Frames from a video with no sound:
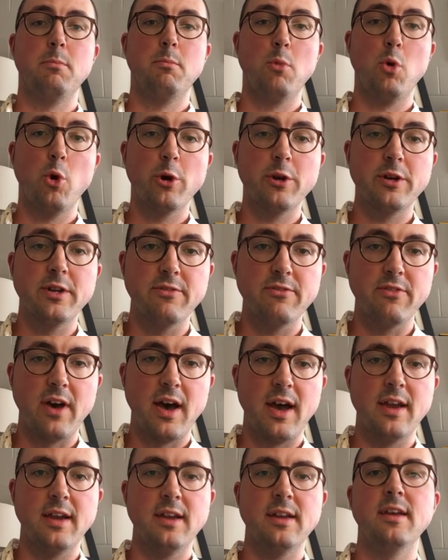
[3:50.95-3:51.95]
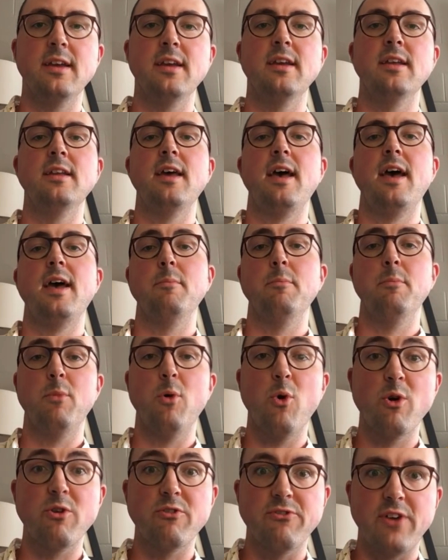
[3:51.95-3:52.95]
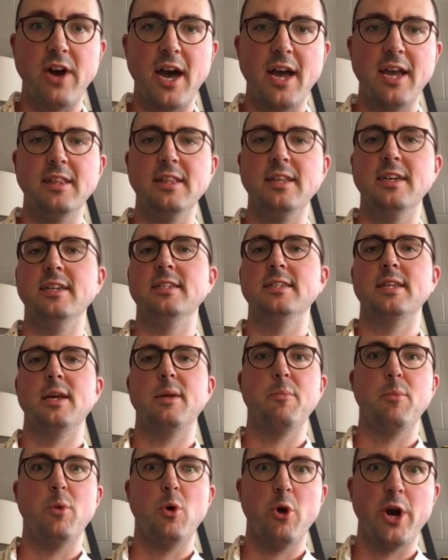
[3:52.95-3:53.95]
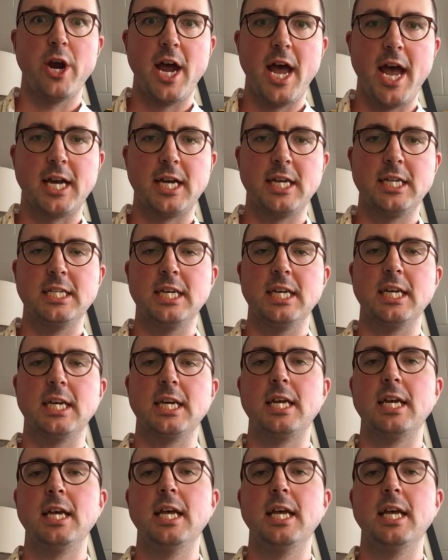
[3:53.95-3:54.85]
more divided and more violent and more hectic,